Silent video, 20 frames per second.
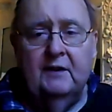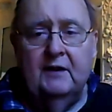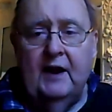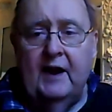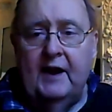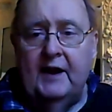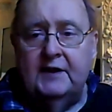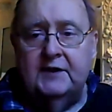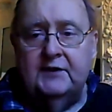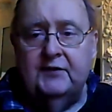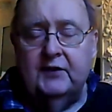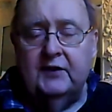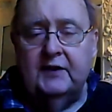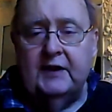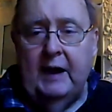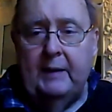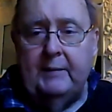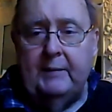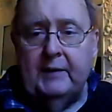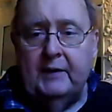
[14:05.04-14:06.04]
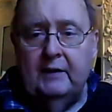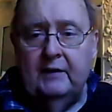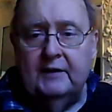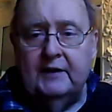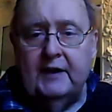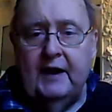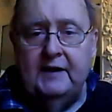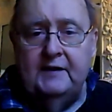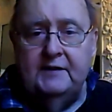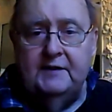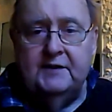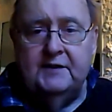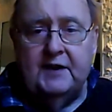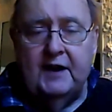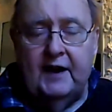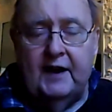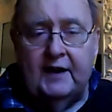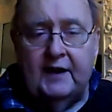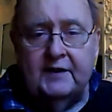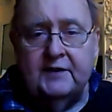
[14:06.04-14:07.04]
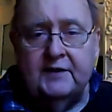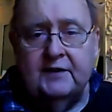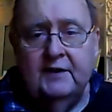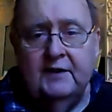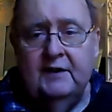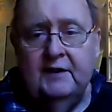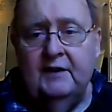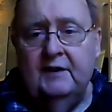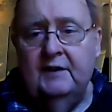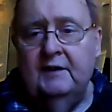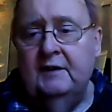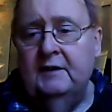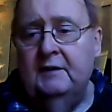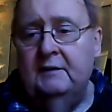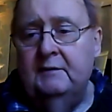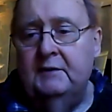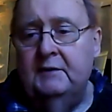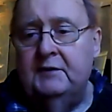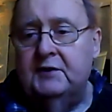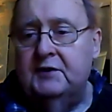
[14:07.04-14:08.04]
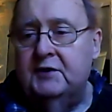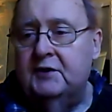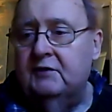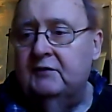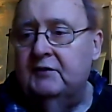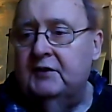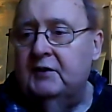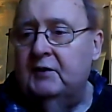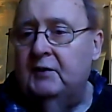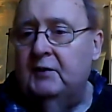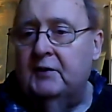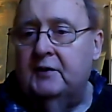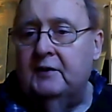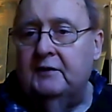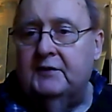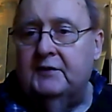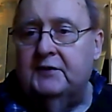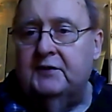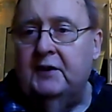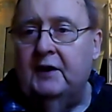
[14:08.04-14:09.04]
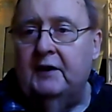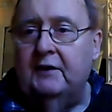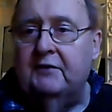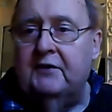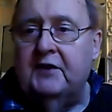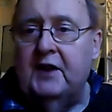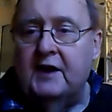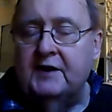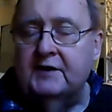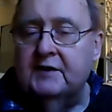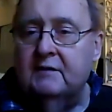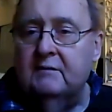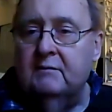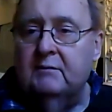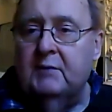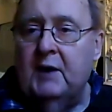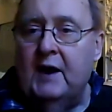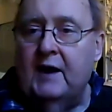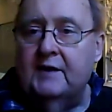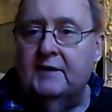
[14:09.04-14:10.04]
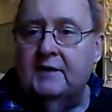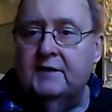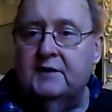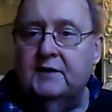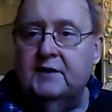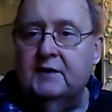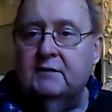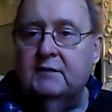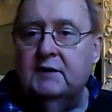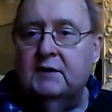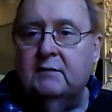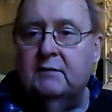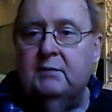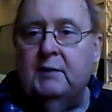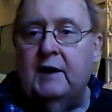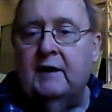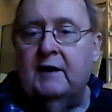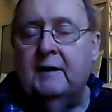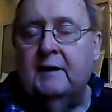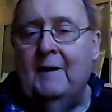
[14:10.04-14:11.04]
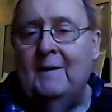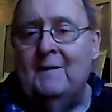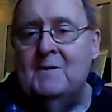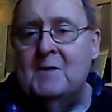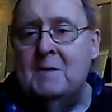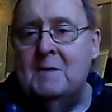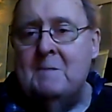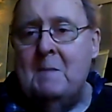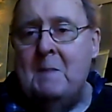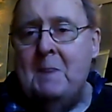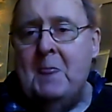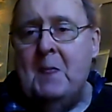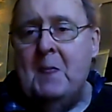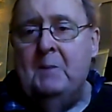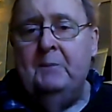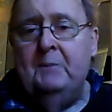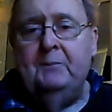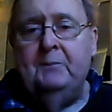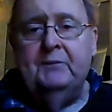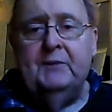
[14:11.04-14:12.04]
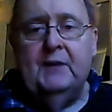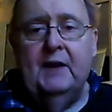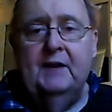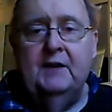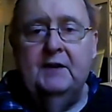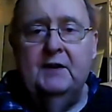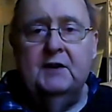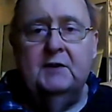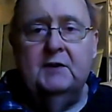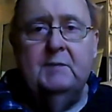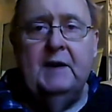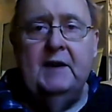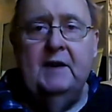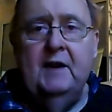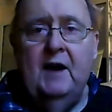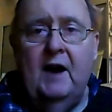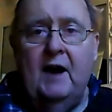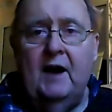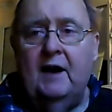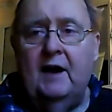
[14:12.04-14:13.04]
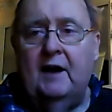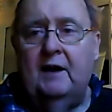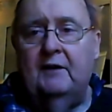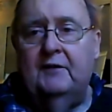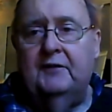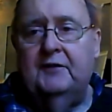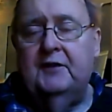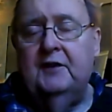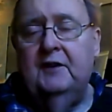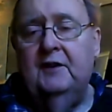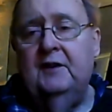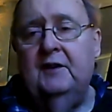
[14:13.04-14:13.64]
allowance for capital gains tax, which is of the order of £12,000 as we speak, has been halved